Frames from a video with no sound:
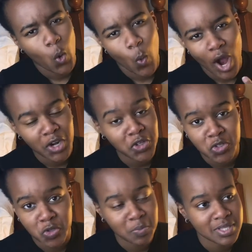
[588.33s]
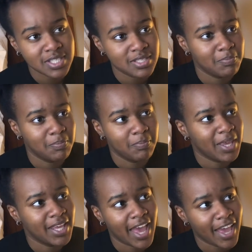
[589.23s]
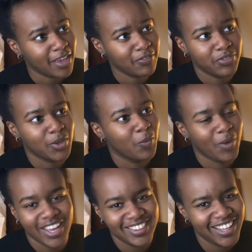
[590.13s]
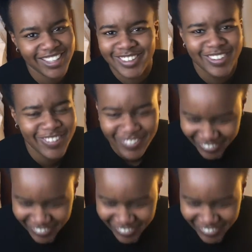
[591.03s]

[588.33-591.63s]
why do humans behave the way they do?